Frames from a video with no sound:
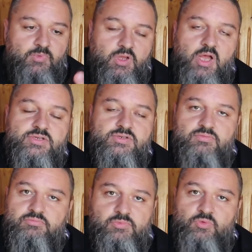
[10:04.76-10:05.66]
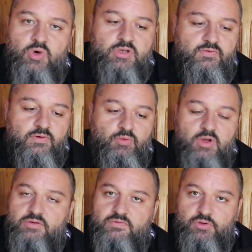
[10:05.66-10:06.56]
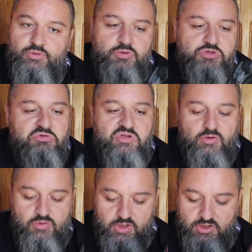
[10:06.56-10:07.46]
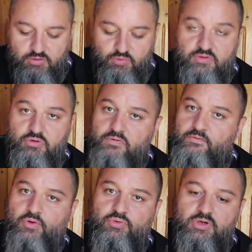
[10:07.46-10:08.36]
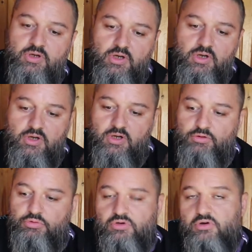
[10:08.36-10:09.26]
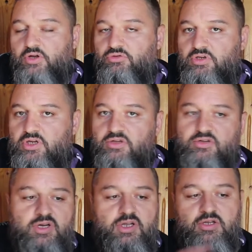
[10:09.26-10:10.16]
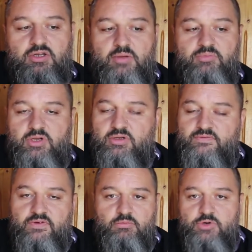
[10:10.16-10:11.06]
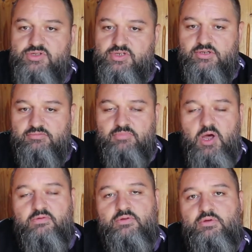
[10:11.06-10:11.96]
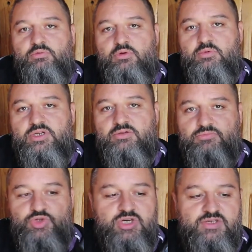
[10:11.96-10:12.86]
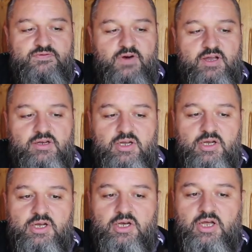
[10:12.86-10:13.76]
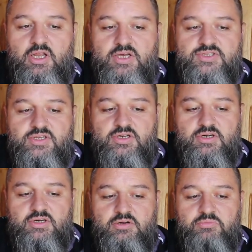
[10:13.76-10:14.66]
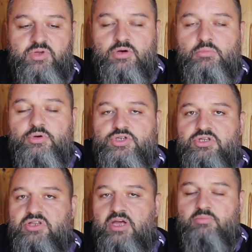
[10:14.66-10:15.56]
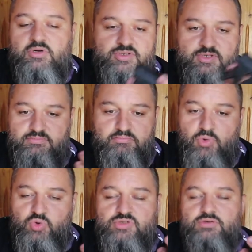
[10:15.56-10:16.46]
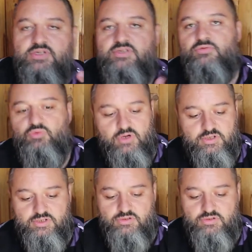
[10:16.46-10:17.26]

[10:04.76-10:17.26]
That's a wonderful tool. So you can connect it with your phone. It will connect to the internet and update the firmwares, and everything will be just fine. It has the decompression tables, the most recent ones.